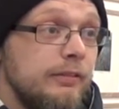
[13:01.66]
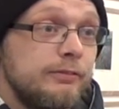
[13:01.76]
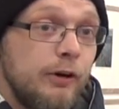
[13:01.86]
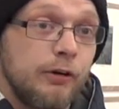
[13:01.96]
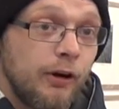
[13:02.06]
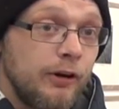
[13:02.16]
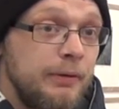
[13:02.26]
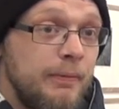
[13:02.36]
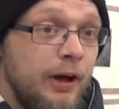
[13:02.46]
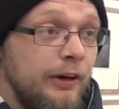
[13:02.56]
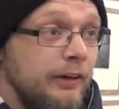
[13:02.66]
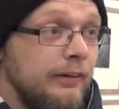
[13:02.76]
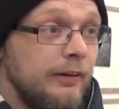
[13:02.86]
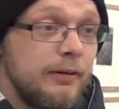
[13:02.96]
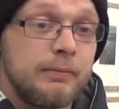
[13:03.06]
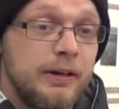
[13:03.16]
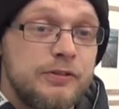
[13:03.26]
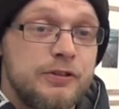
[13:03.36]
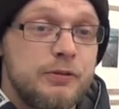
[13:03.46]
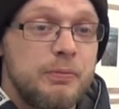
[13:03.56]
4 o'clock in the morning, I made a
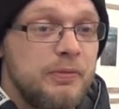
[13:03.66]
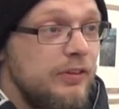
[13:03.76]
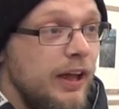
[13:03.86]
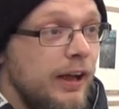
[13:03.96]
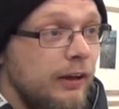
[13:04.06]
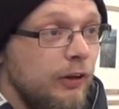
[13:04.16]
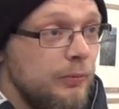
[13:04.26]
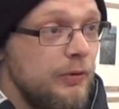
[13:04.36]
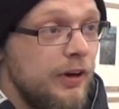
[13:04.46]
stupid mistake, I lost my